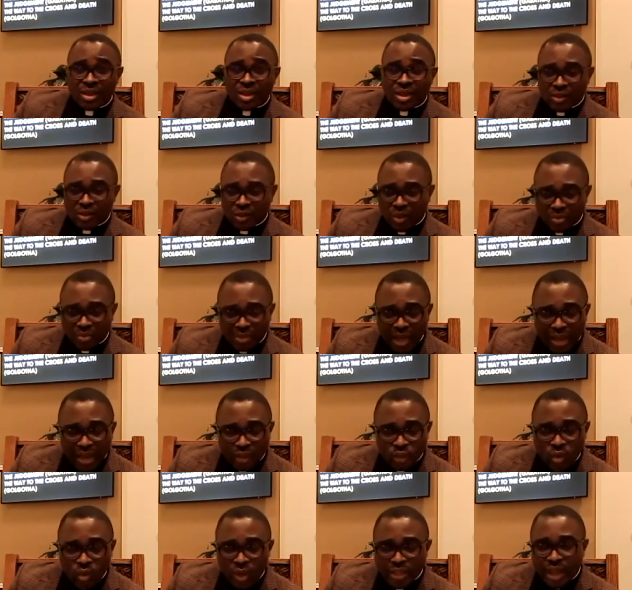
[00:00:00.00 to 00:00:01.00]

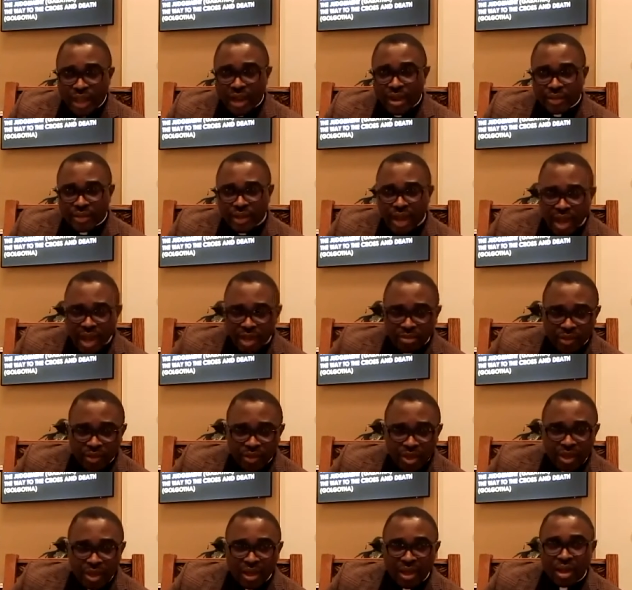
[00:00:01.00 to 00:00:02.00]
Sometimes we waste our
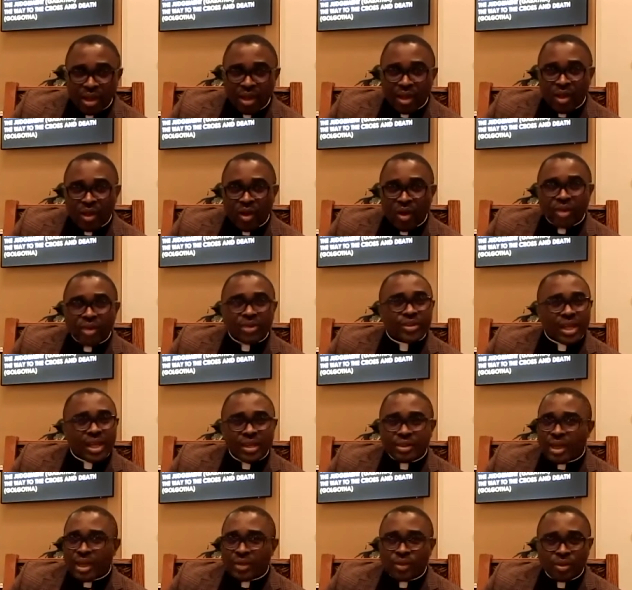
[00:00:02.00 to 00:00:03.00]
times on
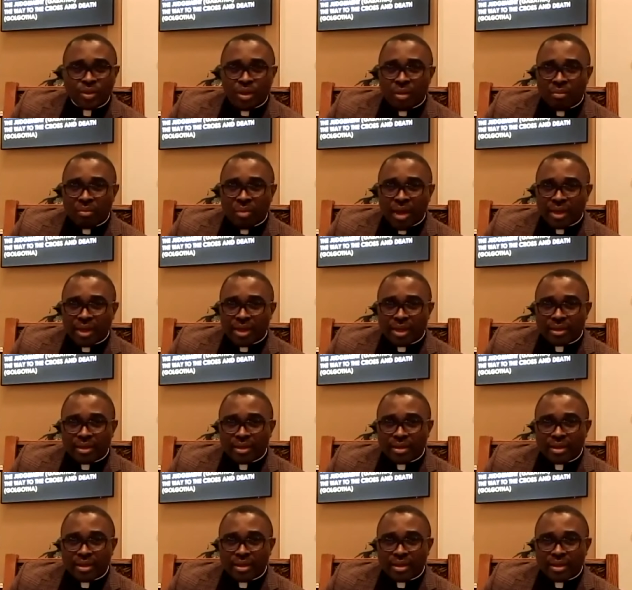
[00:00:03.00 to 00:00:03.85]
things that do not matter.